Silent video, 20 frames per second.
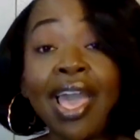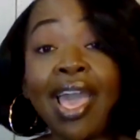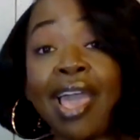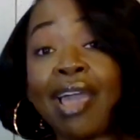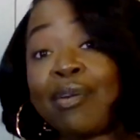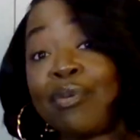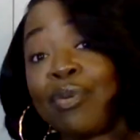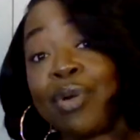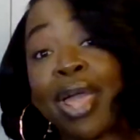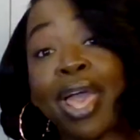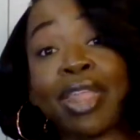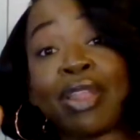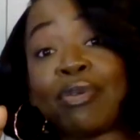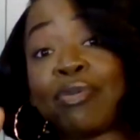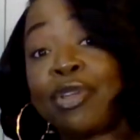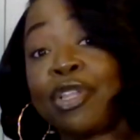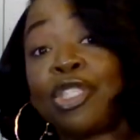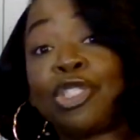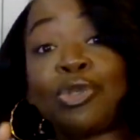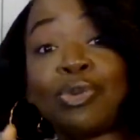I don't
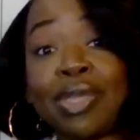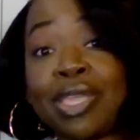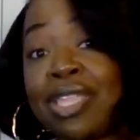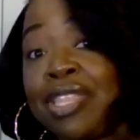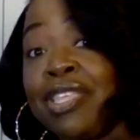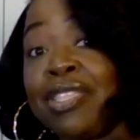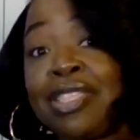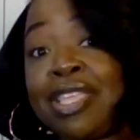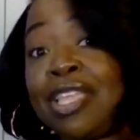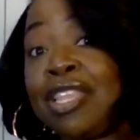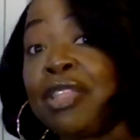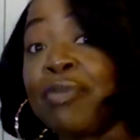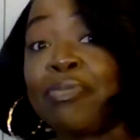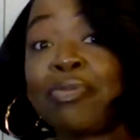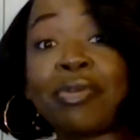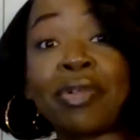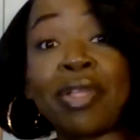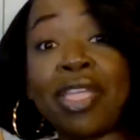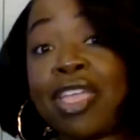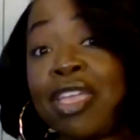want to do anything to
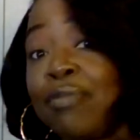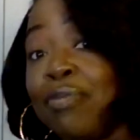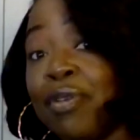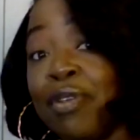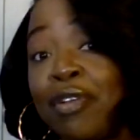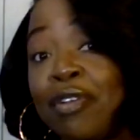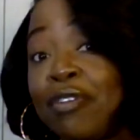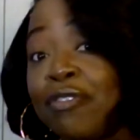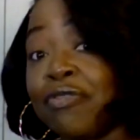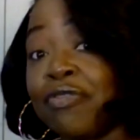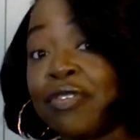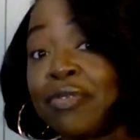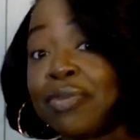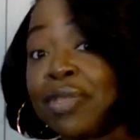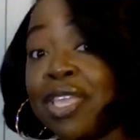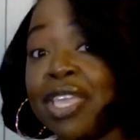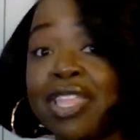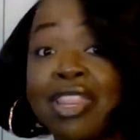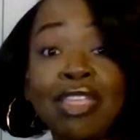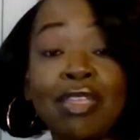prohibit her from
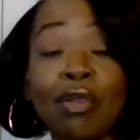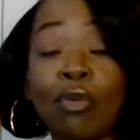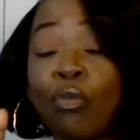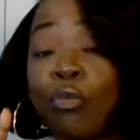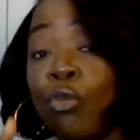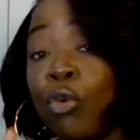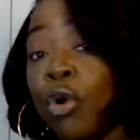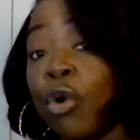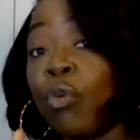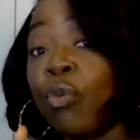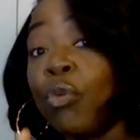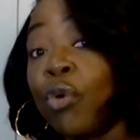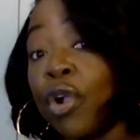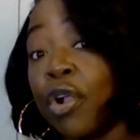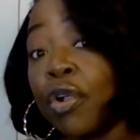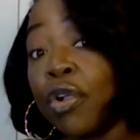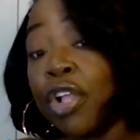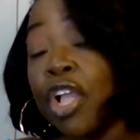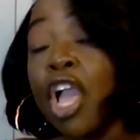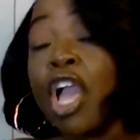getting more
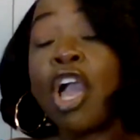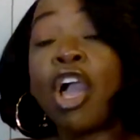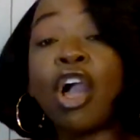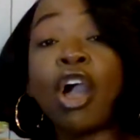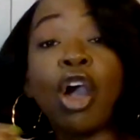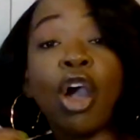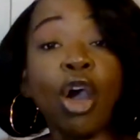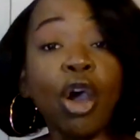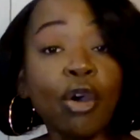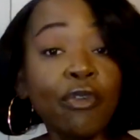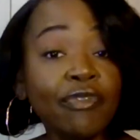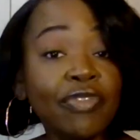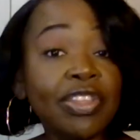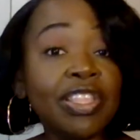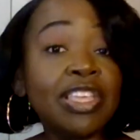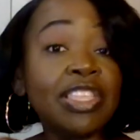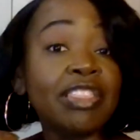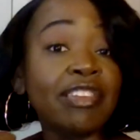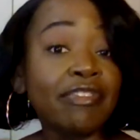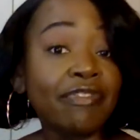work.
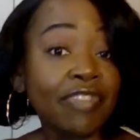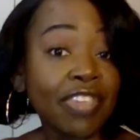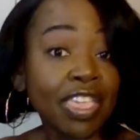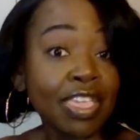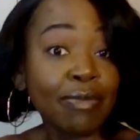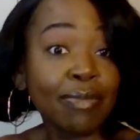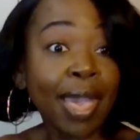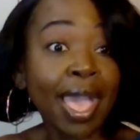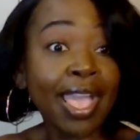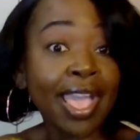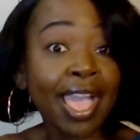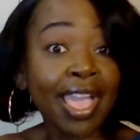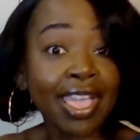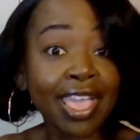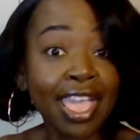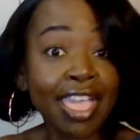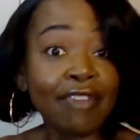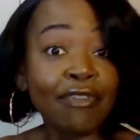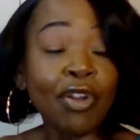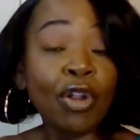Hopefully the feedback I
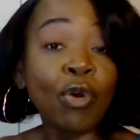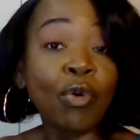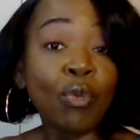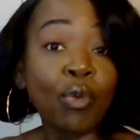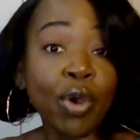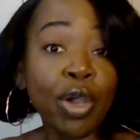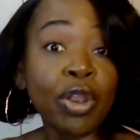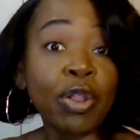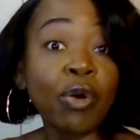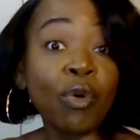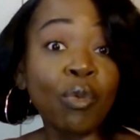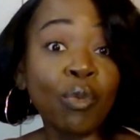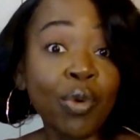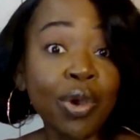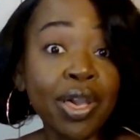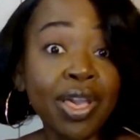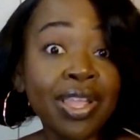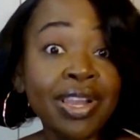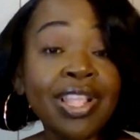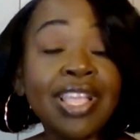gave her
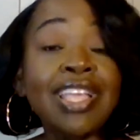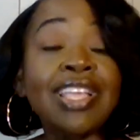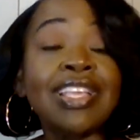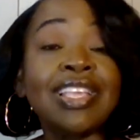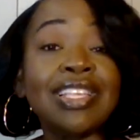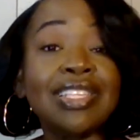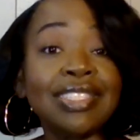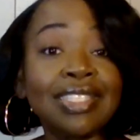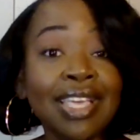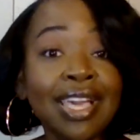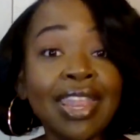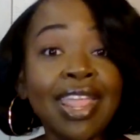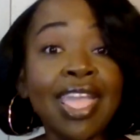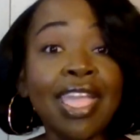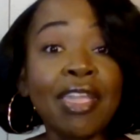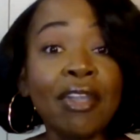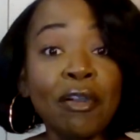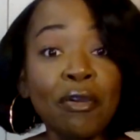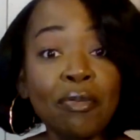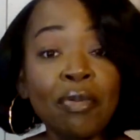one-on-one is going to
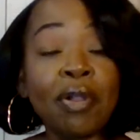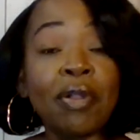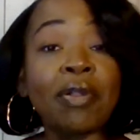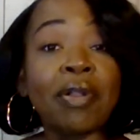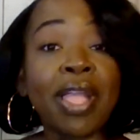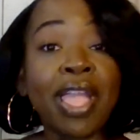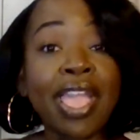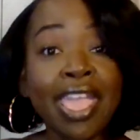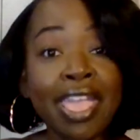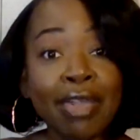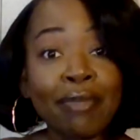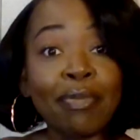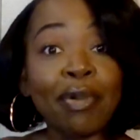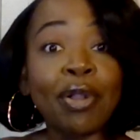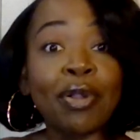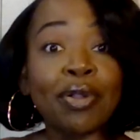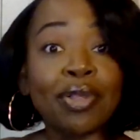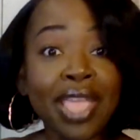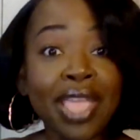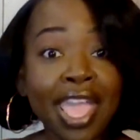help her amp
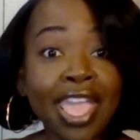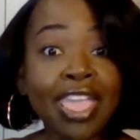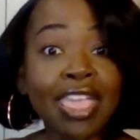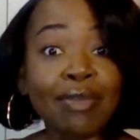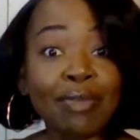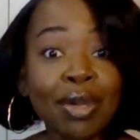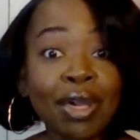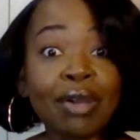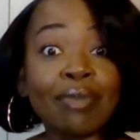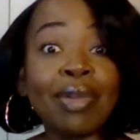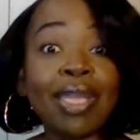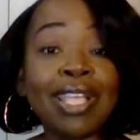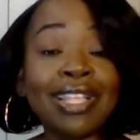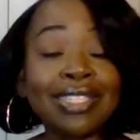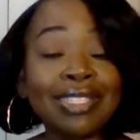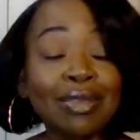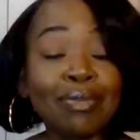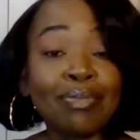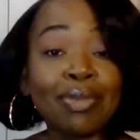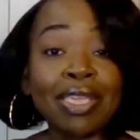her game up and
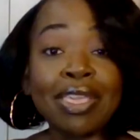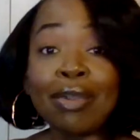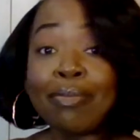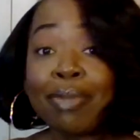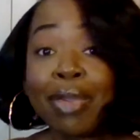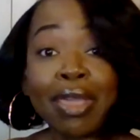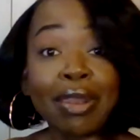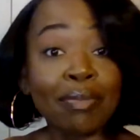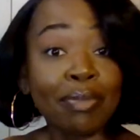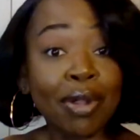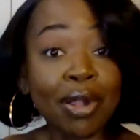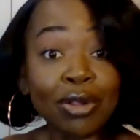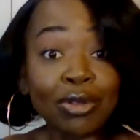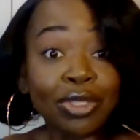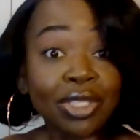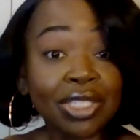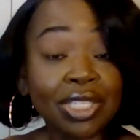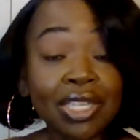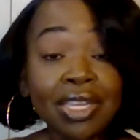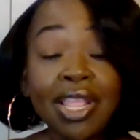to be a better
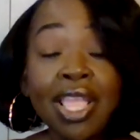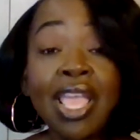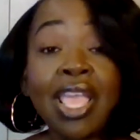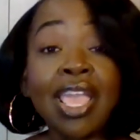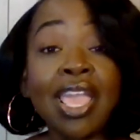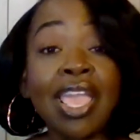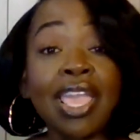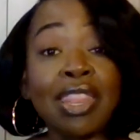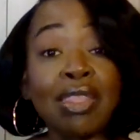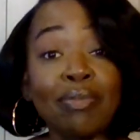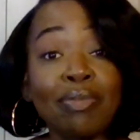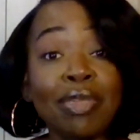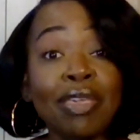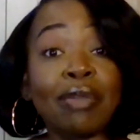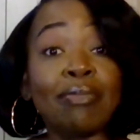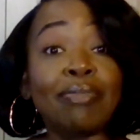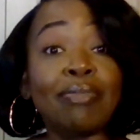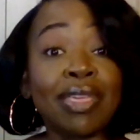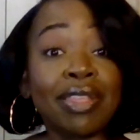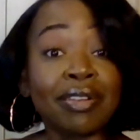person and to be
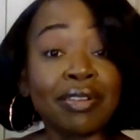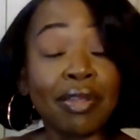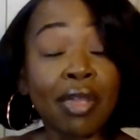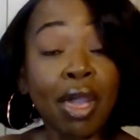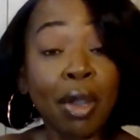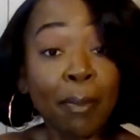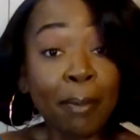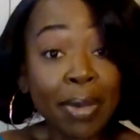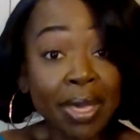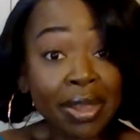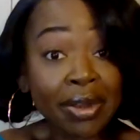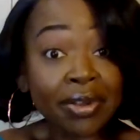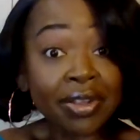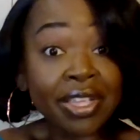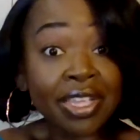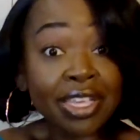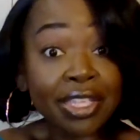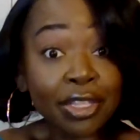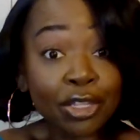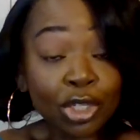a better
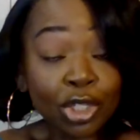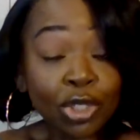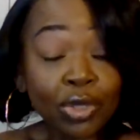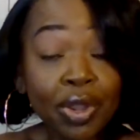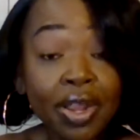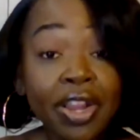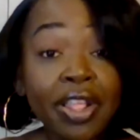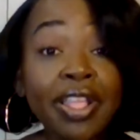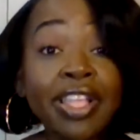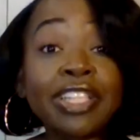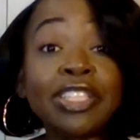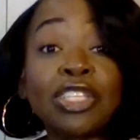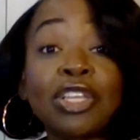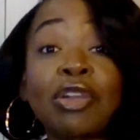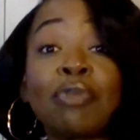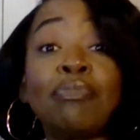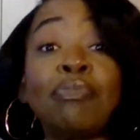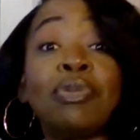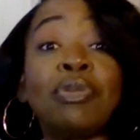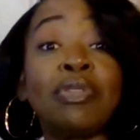illustrator and to
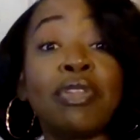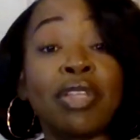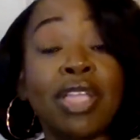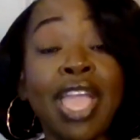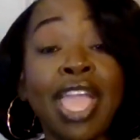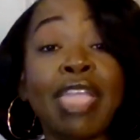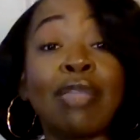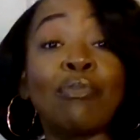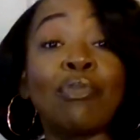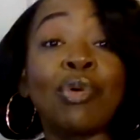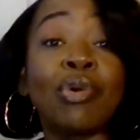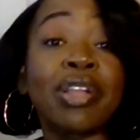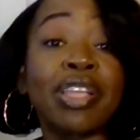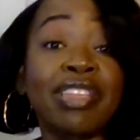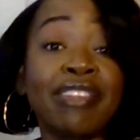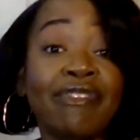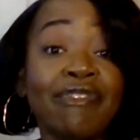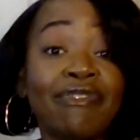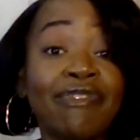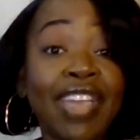communicate more
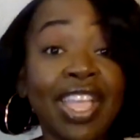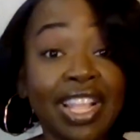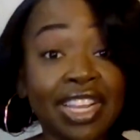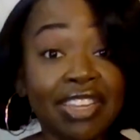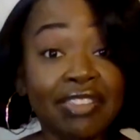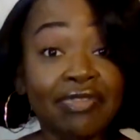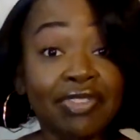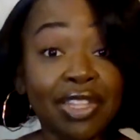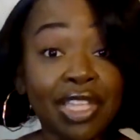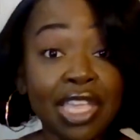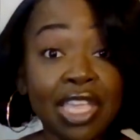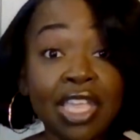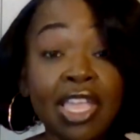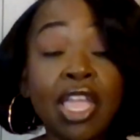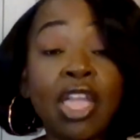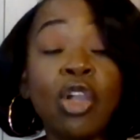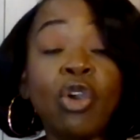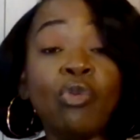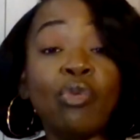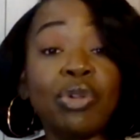effectively
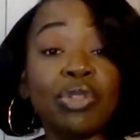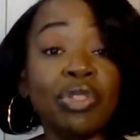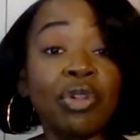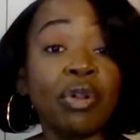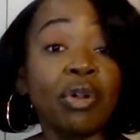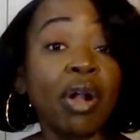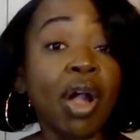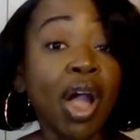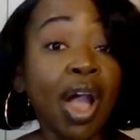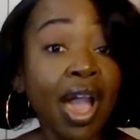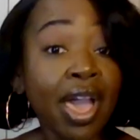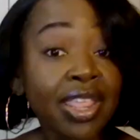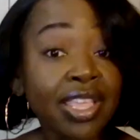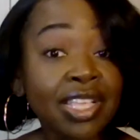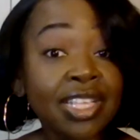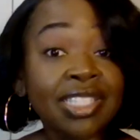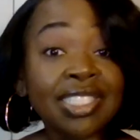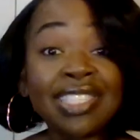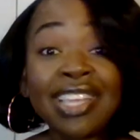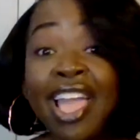with her
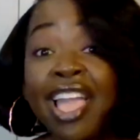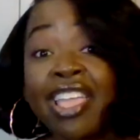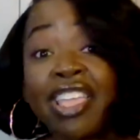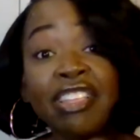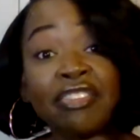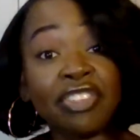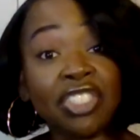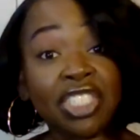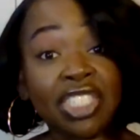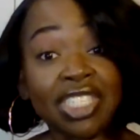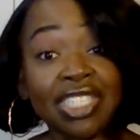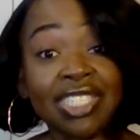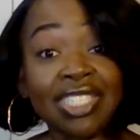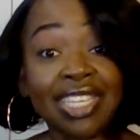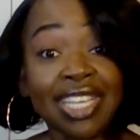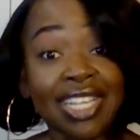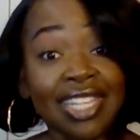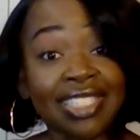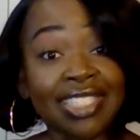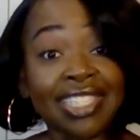audience. Now, if she
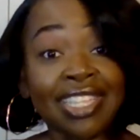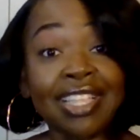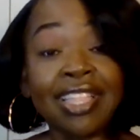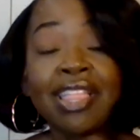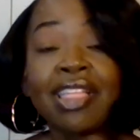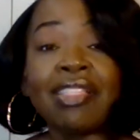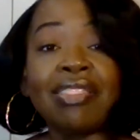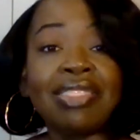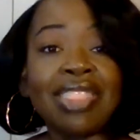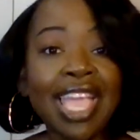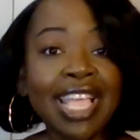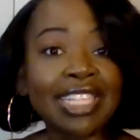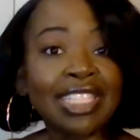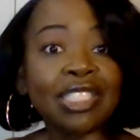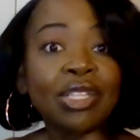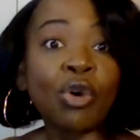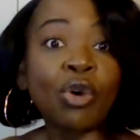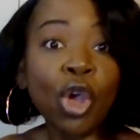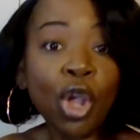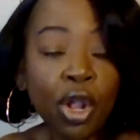doesn't, that's
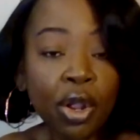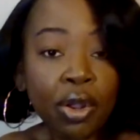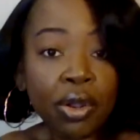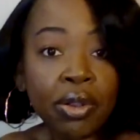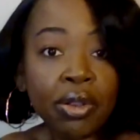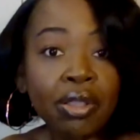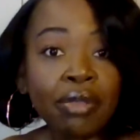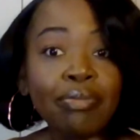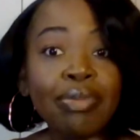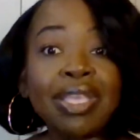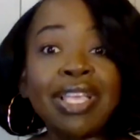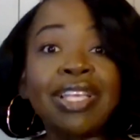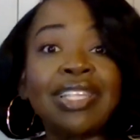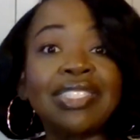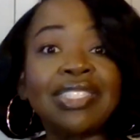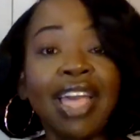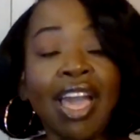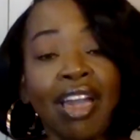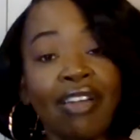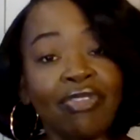on her
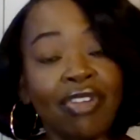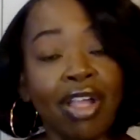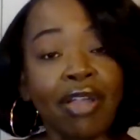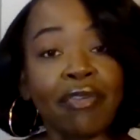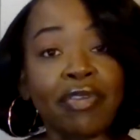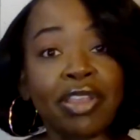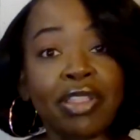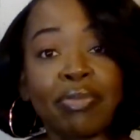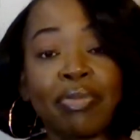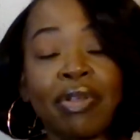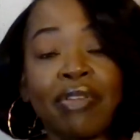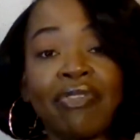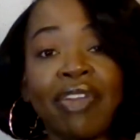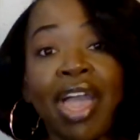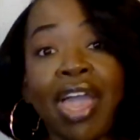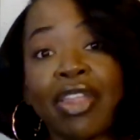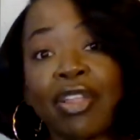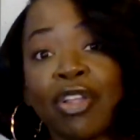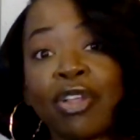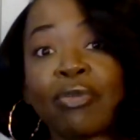because I've already
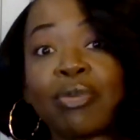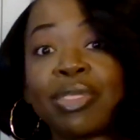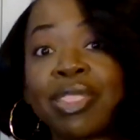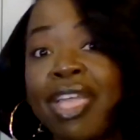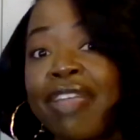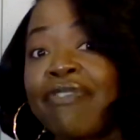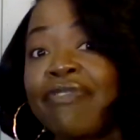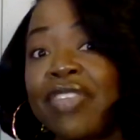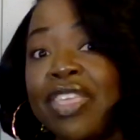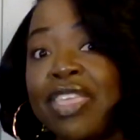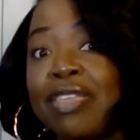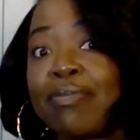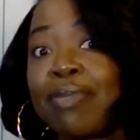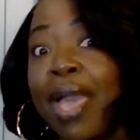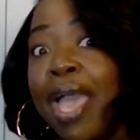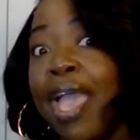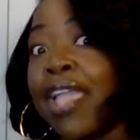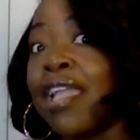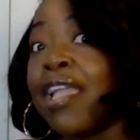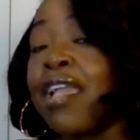provided her with that
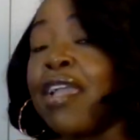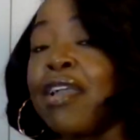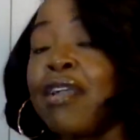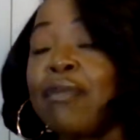feedback.